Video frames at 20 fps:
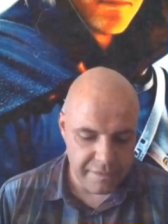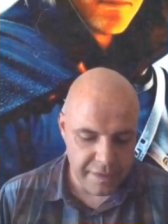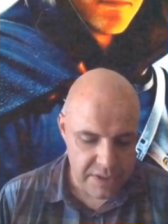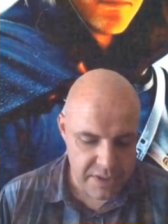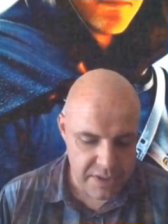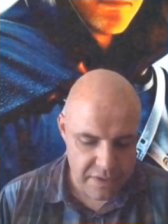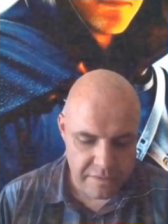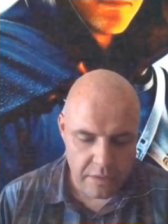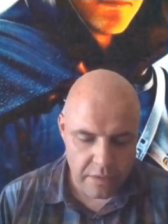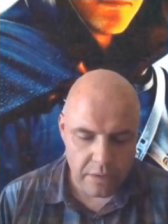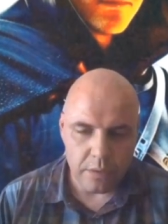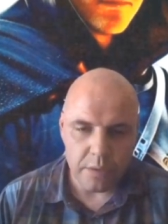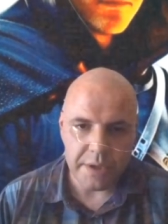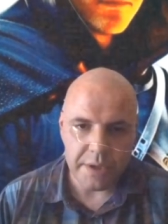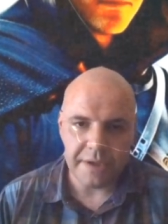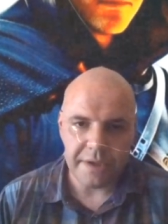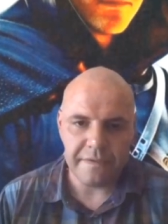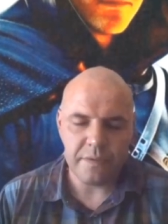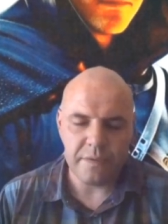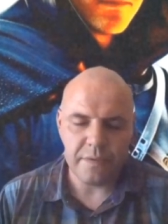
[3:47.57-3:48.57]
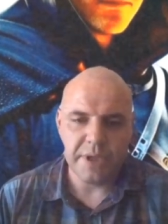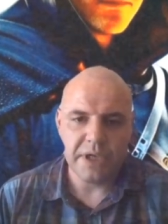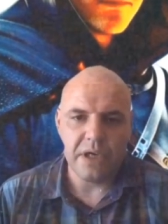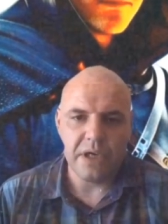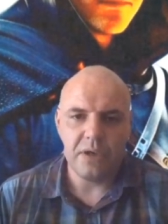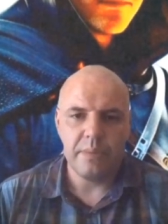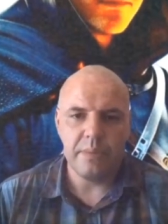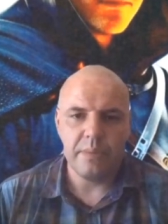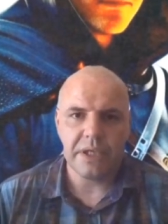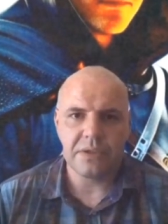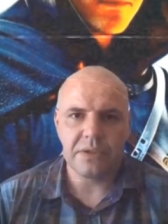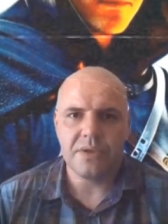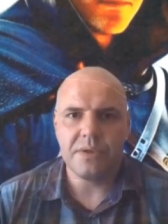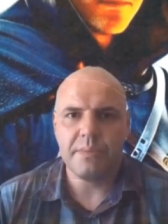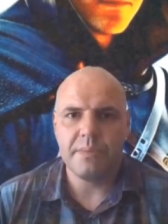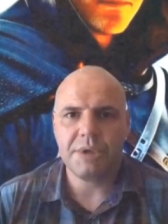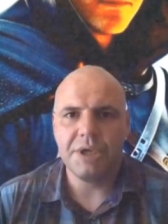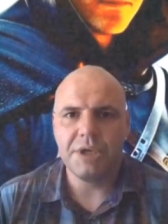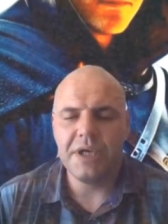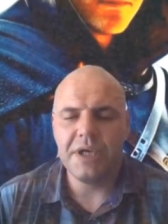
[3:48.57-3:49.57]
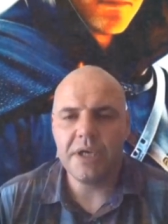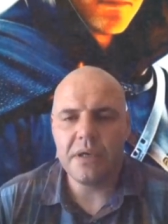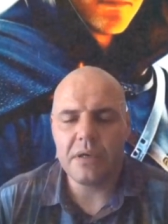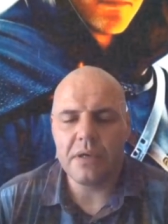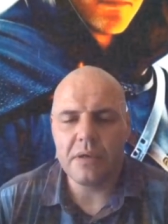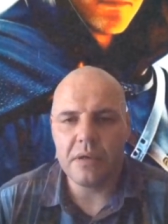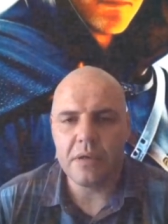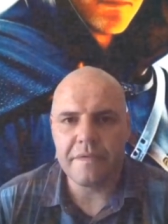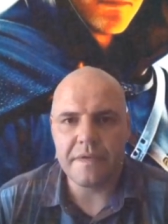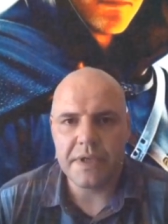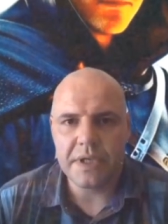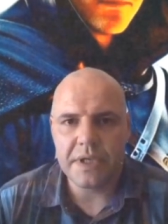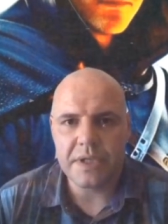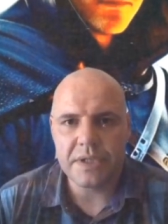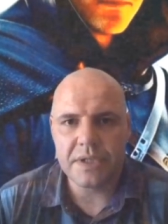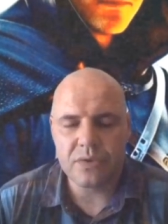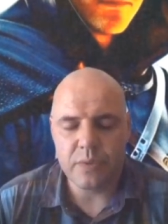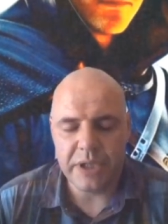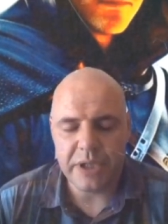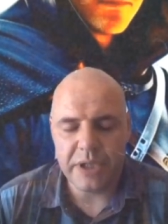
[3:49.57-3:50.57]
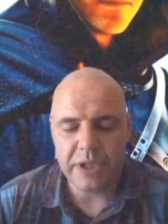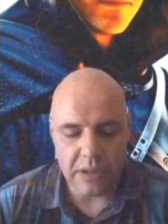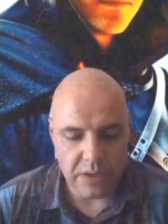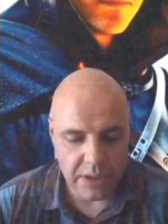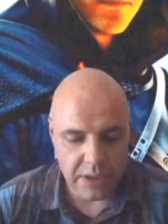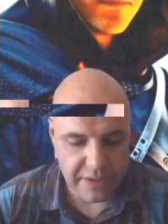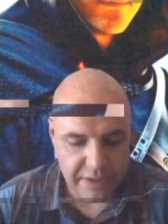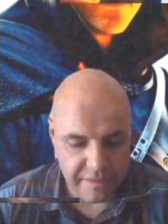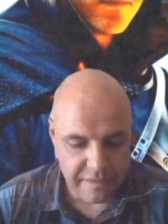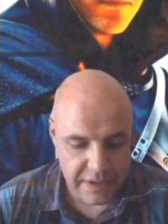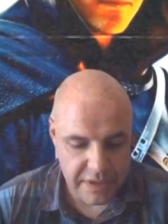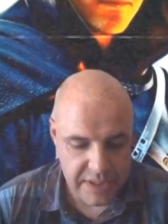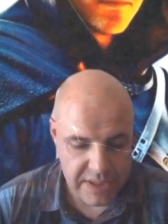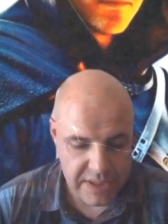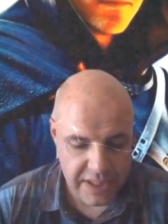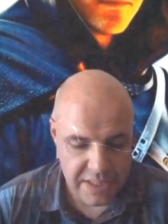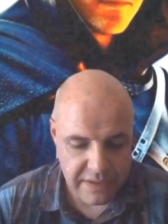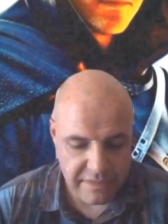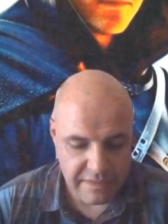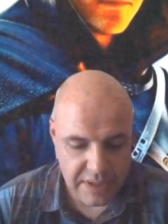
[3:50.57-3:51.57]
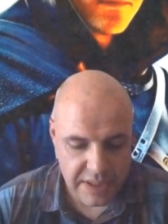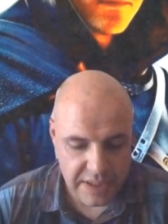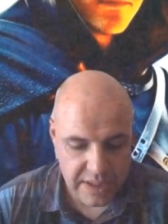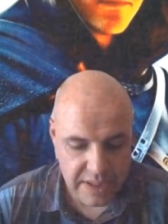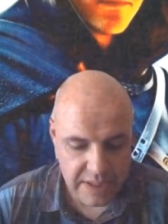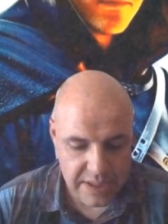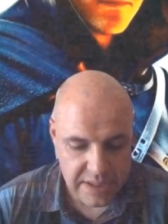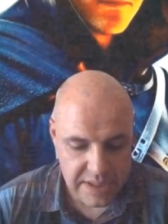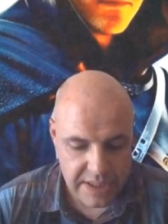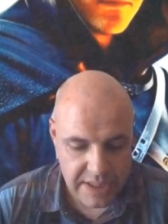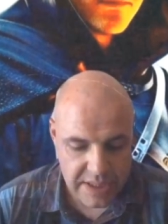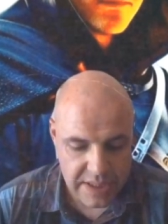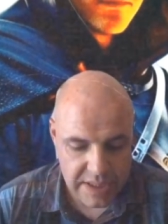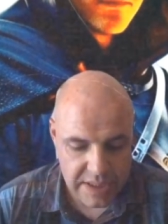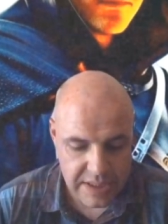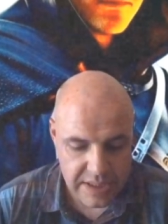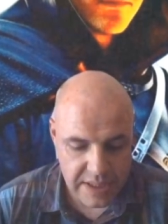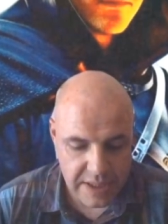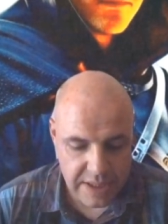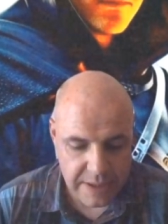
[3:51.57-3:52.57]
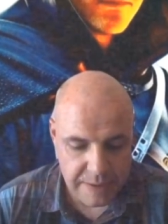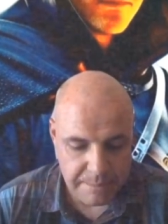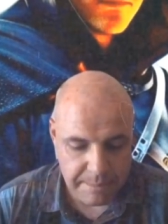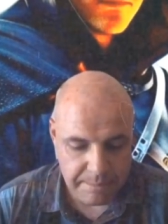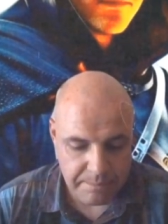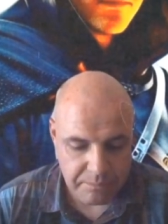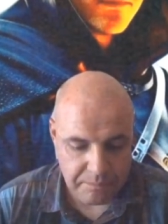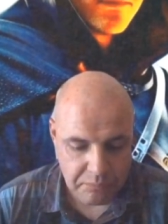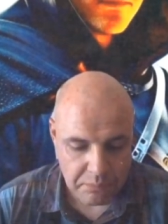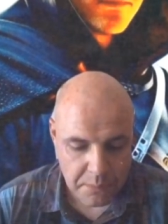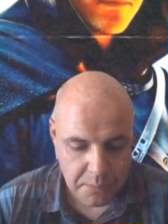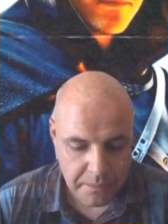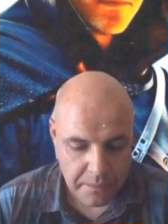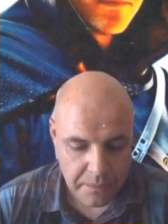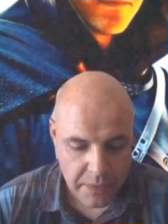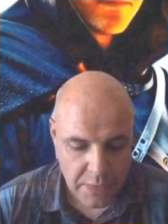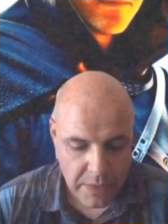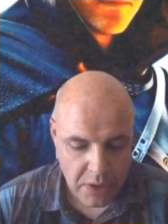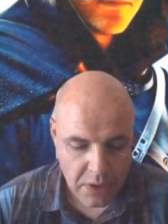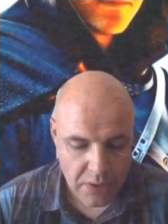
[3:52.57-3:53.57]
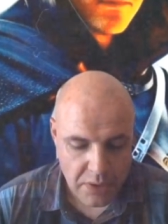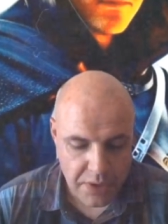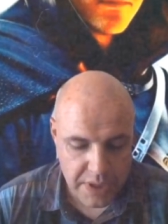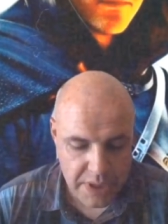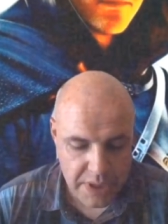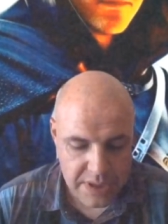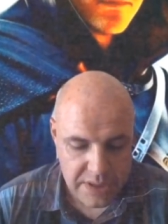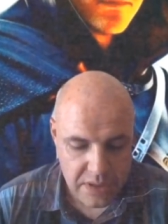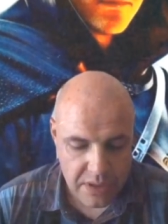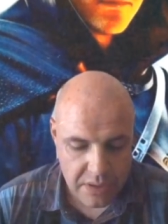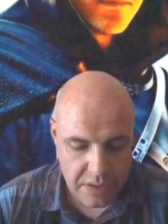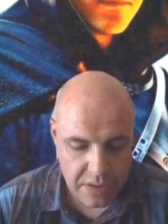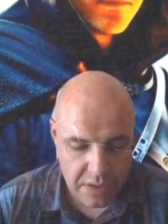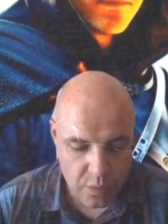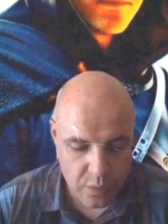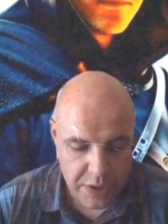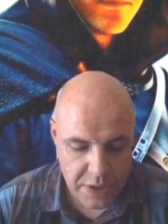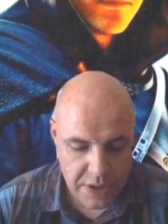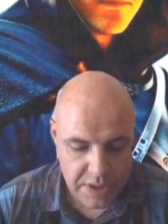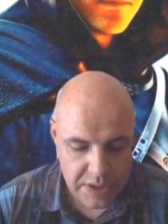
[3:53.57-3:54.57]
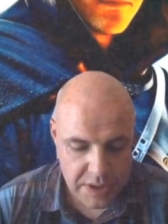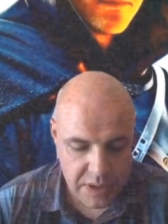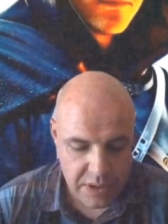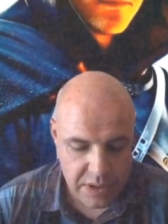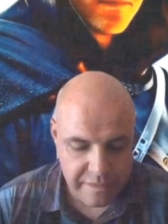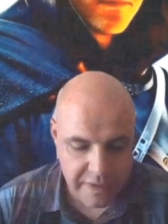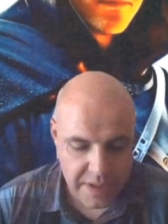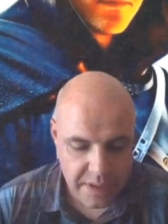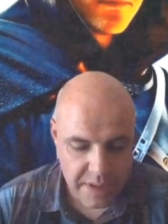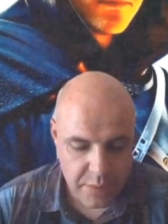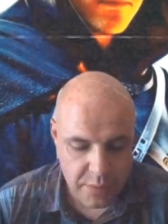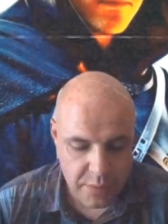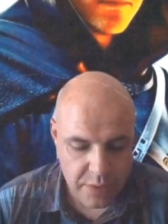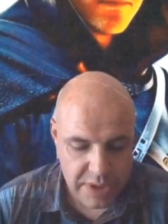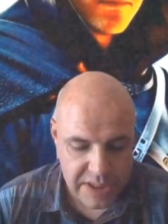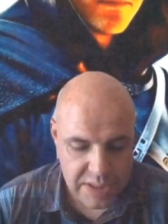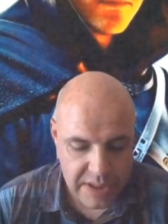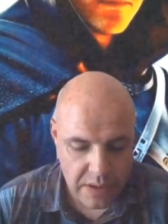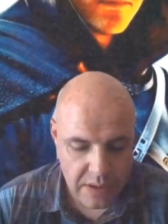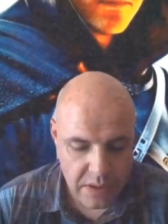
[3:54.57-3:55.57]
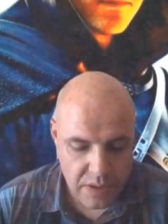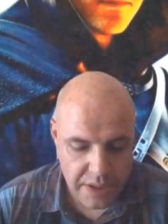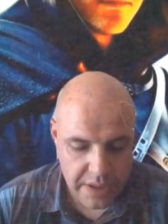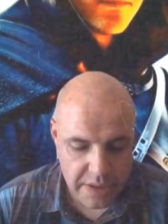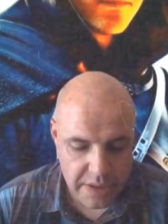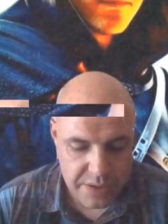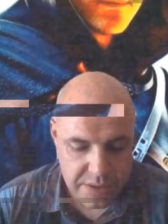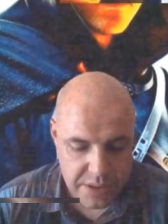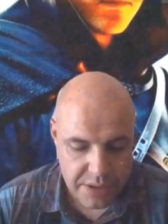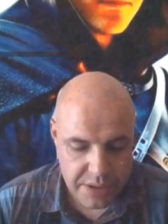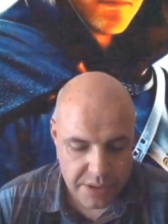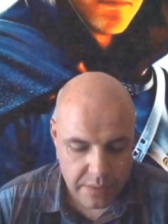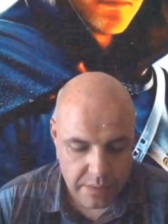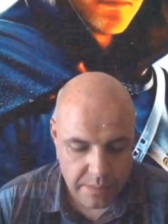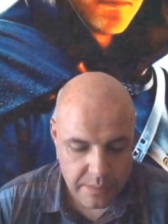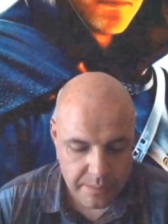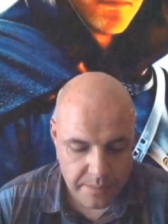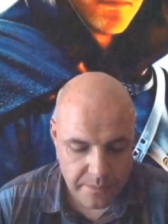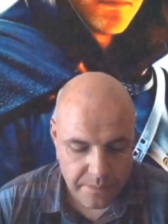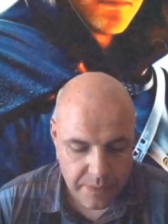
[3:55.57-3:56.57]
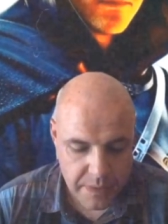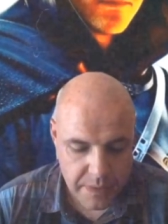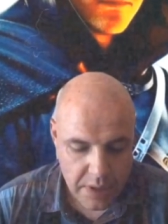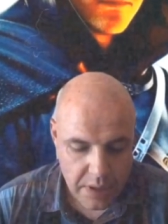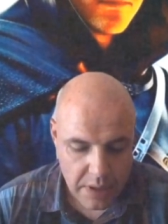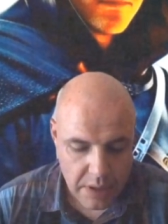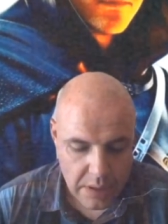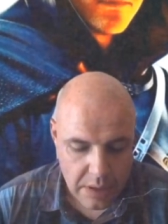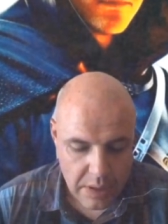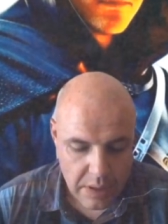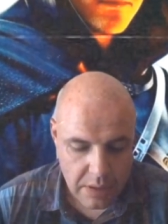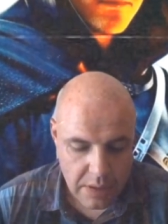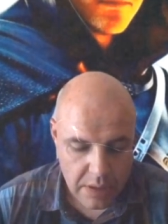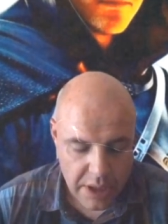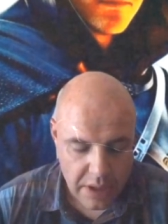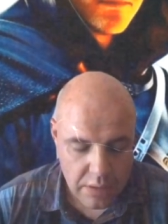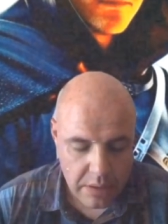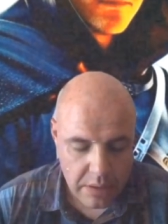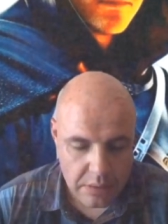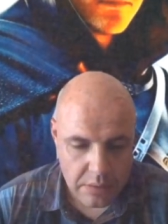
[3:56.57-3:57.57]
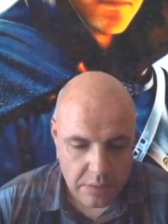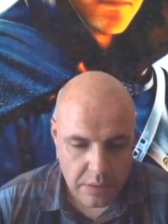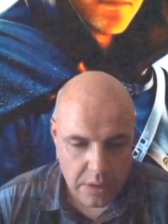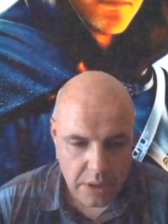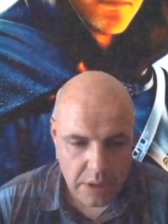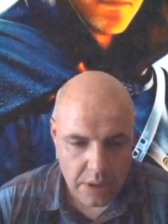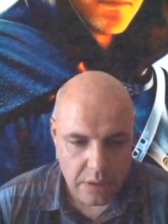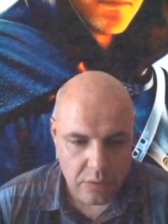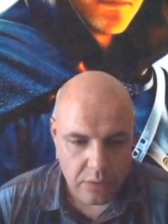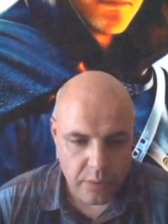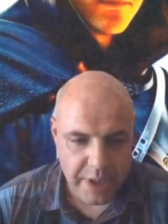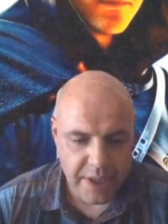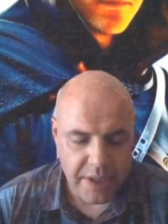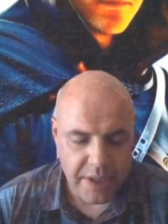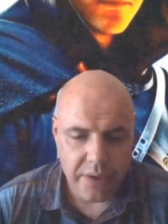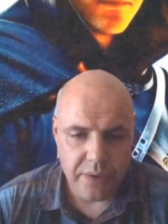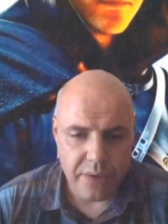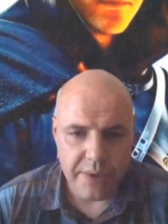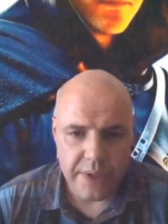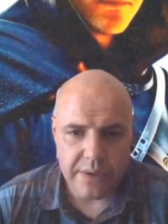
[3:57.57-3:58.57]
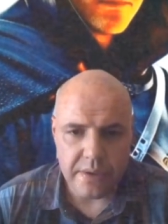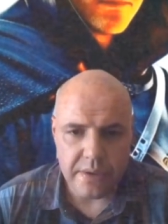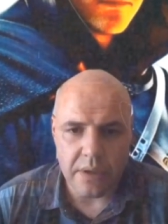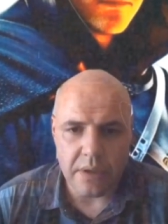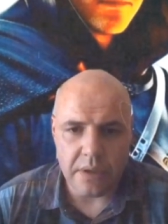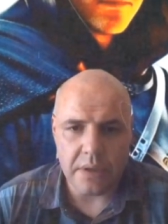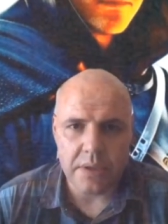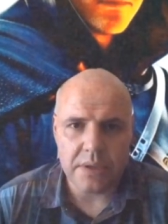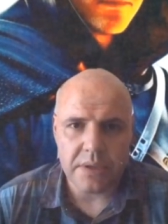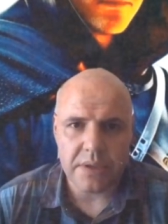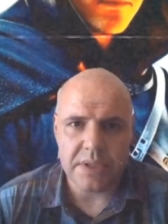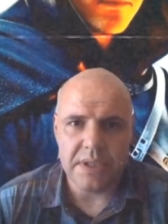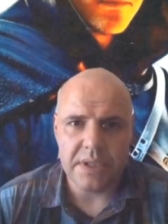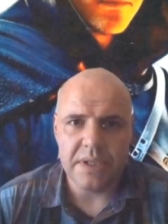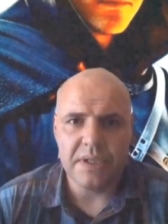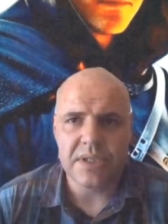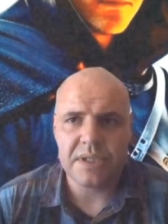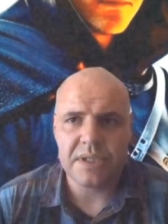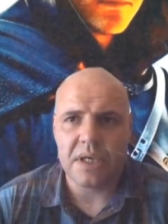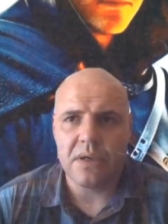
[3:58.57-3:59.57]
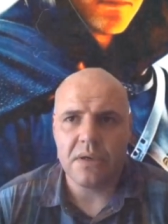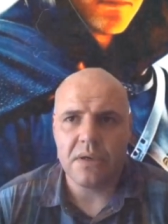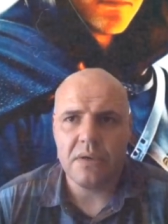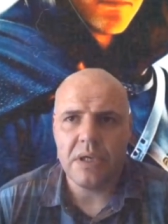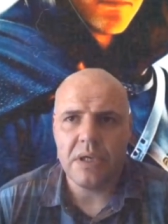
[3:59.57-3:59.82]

first of all, if we go back to the beginning of this, we look at verse seven, and it says, um, "These are the words of him who is holy and true." Now, uh, we know that God is